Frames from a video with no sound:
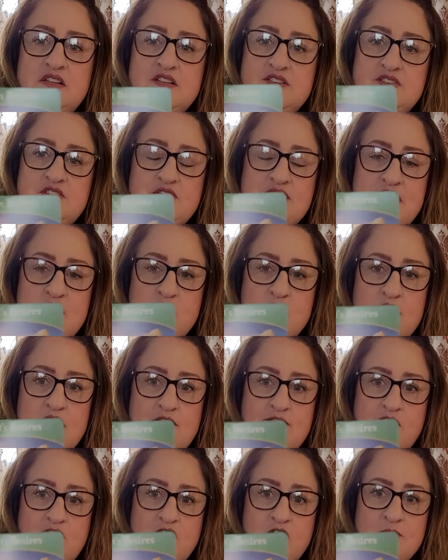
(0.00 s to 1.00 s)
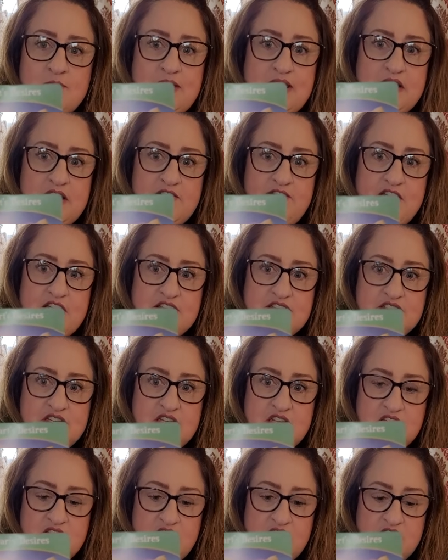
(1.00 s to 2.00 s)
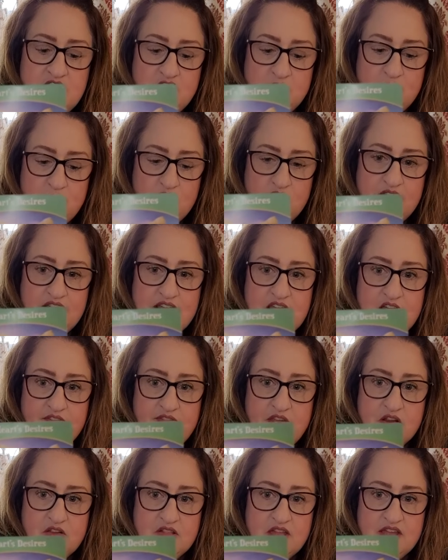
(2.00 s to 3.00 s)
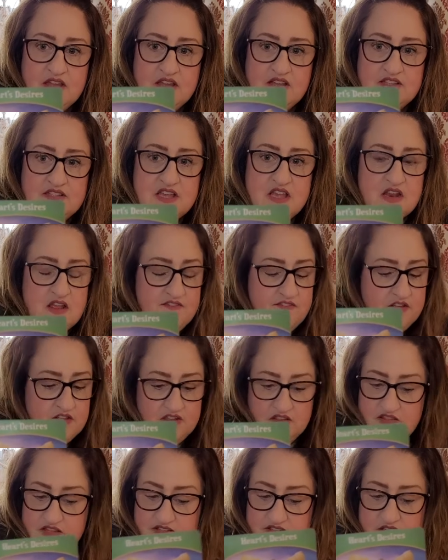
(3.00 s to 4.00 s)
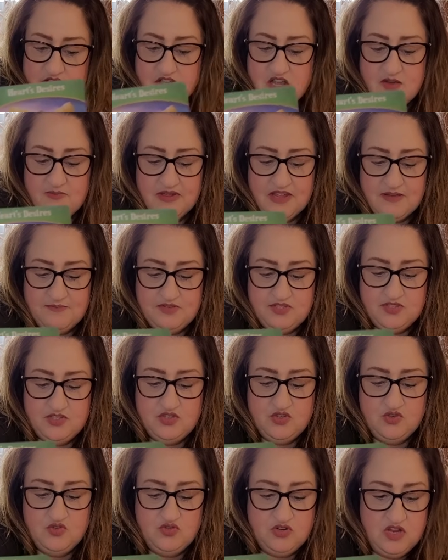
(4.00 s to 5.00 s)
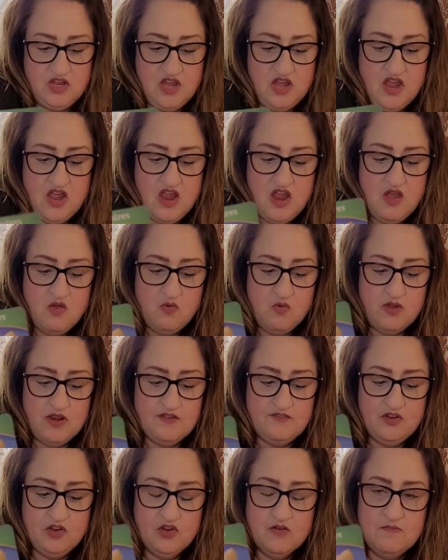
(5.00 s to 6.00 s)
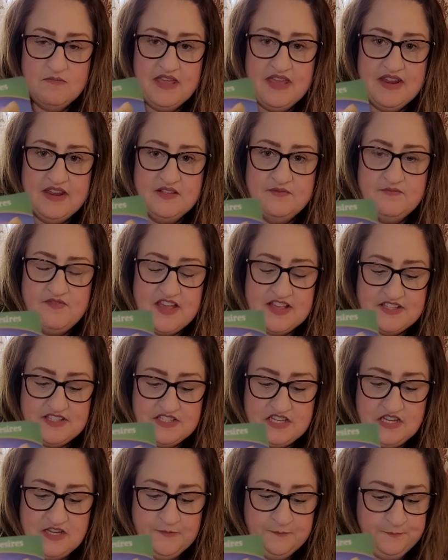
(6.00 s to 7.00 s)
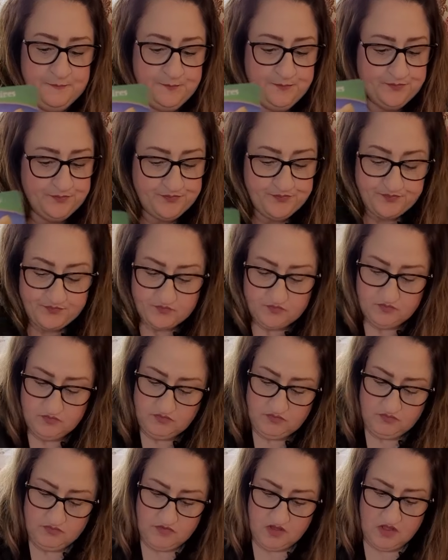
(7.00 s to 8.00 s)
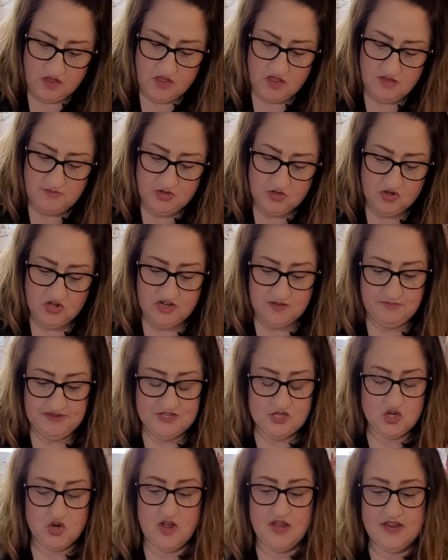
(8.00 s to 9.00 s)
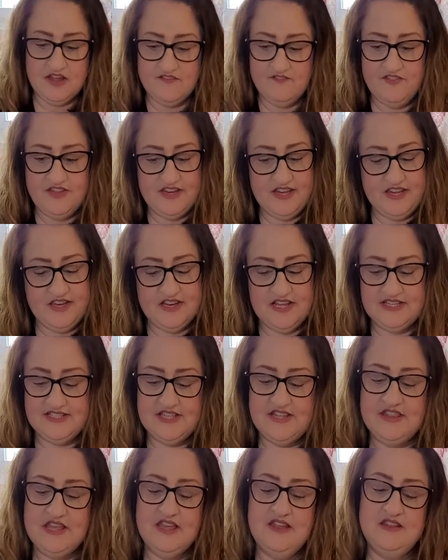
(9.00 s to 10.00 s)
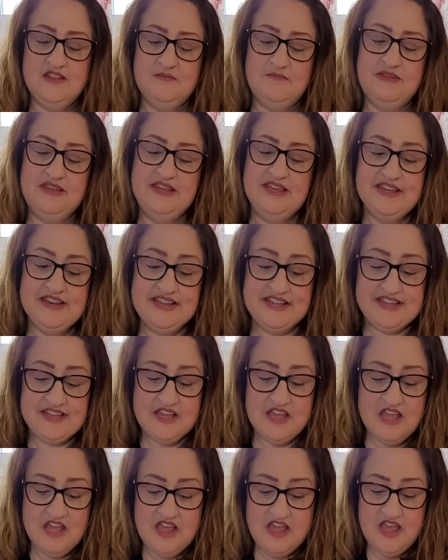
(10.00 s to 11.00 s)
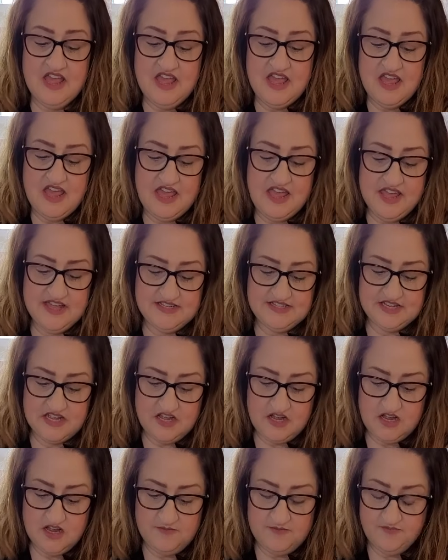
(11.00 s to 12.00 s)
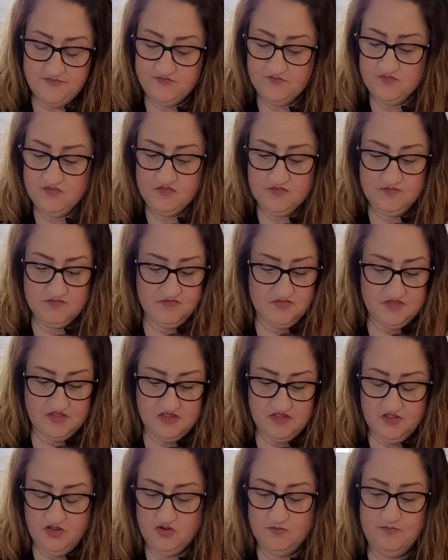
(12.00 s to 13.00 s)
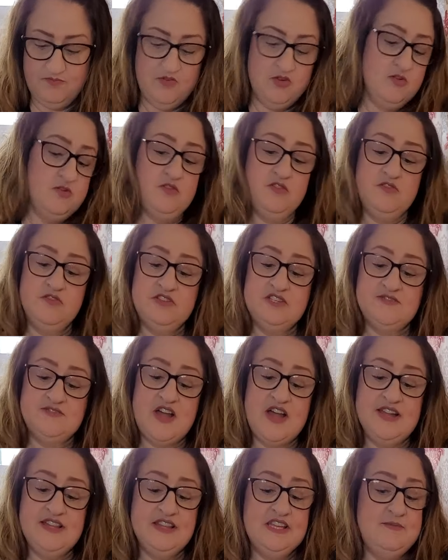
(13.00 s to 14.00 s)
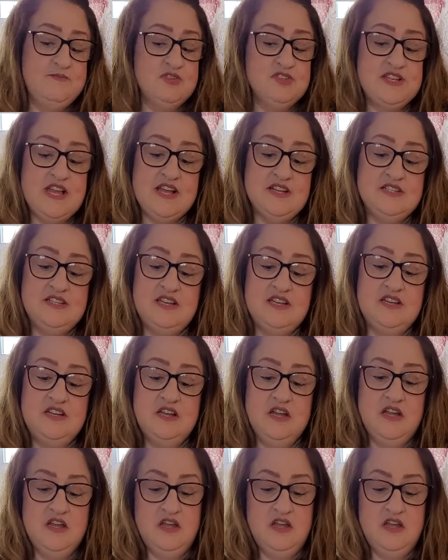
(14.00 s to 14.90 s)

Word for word: So yeah, whatever you're manifesting and you're putting out there, like I said, I feel like this is coming up soon whatever you're manifesting, um, you're going to be triumphant in. I said that in the beginning. And um, you're, you're divinely protected.